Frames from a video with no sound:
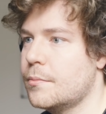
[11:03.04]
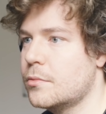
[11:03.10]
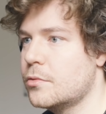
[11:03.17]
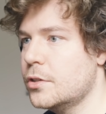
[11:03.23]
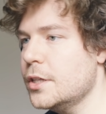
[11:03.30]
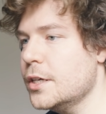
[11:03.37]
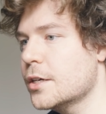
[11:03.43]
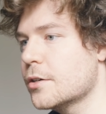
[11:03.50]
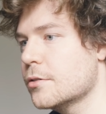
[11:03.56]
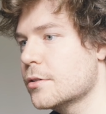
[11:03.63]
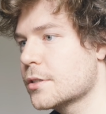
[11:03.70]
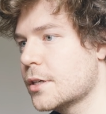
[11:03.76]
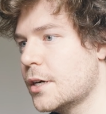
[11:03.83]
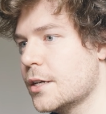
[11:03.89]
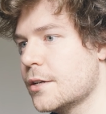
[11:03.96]
Really
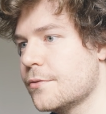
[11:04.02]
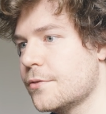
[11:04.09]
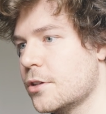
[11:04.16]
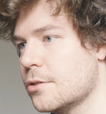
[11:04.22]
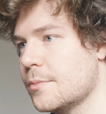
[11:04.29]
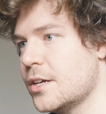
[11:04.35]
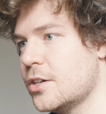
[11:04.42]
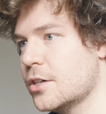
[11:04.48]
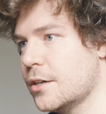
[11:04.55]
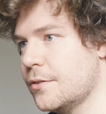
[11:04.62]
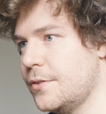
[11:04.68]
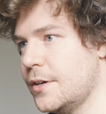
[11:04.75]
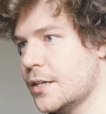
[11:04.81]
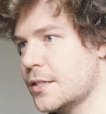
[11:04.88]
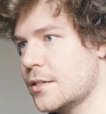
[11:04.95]
good kind of volumetric
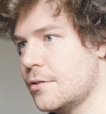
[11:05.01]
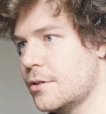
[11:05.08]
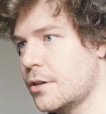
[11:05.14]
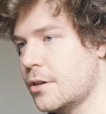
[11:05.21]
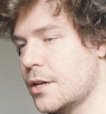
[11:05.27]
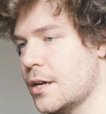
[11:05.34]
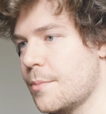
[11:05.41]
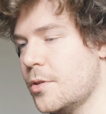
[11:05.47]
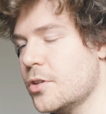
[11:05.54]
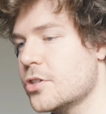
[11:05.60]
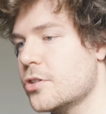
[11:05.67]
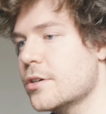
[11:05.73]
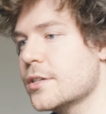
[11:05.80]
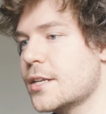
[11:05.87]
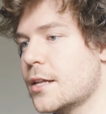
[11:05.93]
effects going on here. I'm not
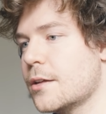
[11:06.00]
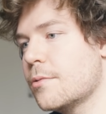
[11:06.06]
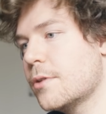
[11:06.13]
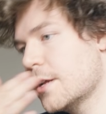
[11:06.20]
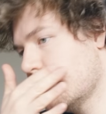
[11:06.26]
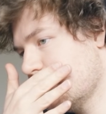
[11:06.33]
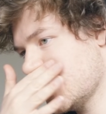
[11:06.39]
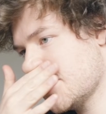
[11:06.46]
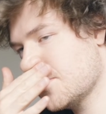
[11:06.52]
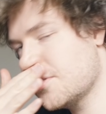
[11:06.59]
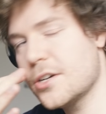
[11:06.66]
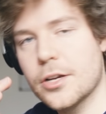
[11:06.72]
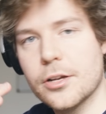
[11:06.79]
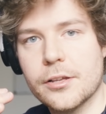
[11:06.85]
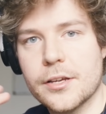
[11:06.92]
sure exactly what it is. I
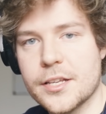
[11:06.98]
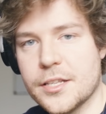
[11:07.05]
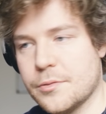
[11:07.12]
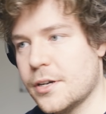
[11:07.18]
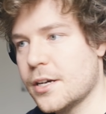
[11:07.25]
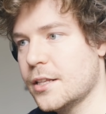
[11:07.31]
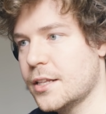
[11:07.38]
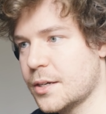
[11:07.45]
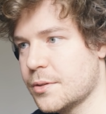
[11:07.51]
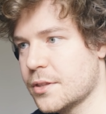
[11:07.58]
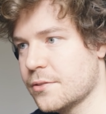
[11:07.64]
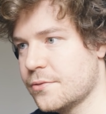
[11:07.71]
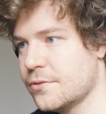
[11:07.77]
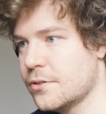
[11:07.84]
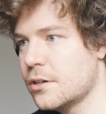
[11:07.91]
saw it earlier as well, like with
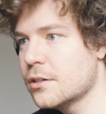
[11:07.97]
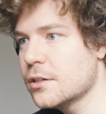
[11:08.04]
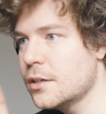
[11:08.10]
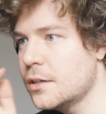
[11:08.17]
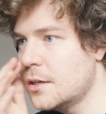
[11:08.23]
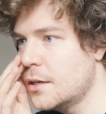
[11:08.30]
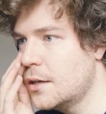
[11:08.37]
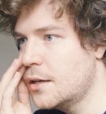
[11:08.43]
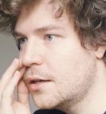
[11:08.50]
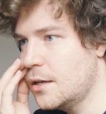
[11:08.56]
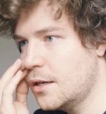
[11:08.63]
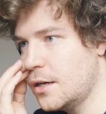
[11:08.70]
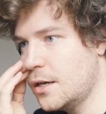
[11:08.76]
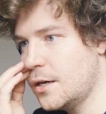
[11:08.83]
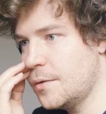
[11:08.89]
the fog.
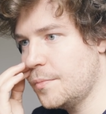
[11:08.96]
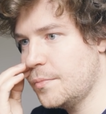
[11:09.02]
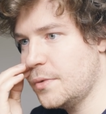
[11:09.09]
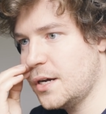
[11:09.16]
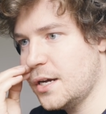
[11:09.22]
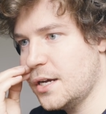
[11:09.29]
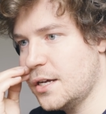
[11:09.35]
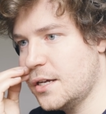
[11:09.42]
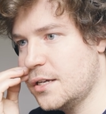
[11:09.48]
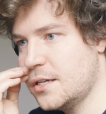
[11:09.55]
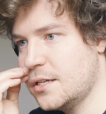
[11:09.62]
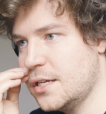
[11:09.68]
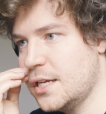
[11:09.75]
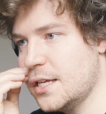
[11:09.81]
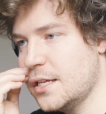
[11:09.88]

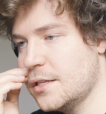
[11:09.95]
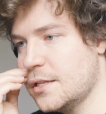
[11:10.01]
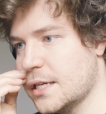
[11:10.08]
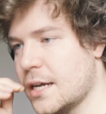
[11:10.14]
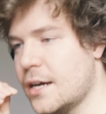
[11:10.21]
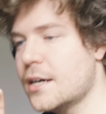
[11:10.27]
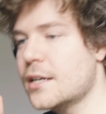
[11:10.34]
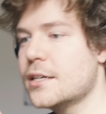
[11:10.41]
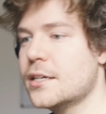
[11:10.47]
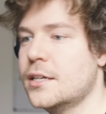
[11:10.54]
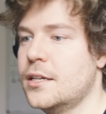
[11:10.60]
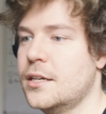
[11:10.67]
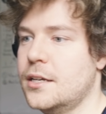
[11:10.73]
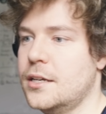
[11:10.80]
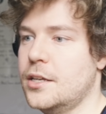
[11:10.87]
It kind of,
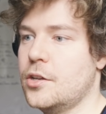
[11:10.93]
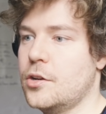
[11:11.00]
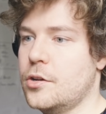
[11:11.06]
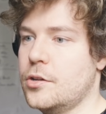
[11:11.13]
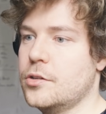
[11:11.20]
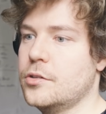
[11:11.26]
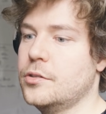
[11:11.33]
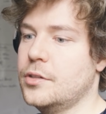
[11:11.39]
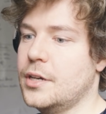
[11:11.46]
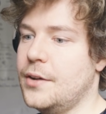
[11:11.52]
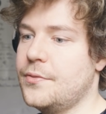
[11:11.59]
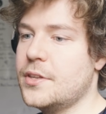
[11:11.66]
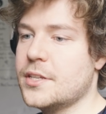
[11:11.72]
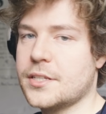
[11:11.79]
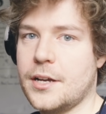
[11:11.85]
you know, you
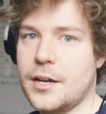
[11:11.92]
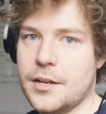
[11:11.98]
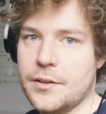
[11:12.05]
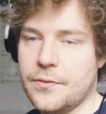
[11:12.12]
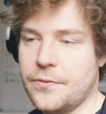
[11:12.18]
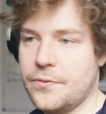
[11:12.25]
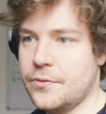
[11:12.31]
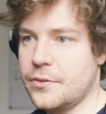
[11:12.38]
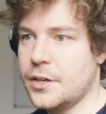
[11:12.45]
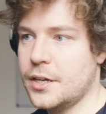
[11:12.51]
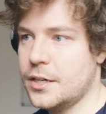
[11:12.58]
have this kind of